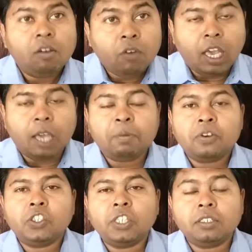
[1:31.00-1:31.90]
We
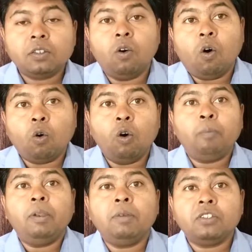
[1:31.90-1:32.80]
appreciate or
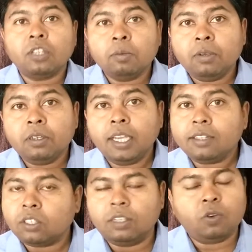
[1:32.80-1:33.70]
compliment somebody,
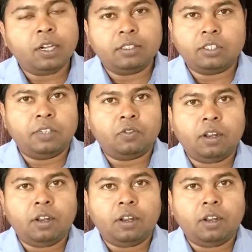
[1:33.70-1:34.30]
etc. etc.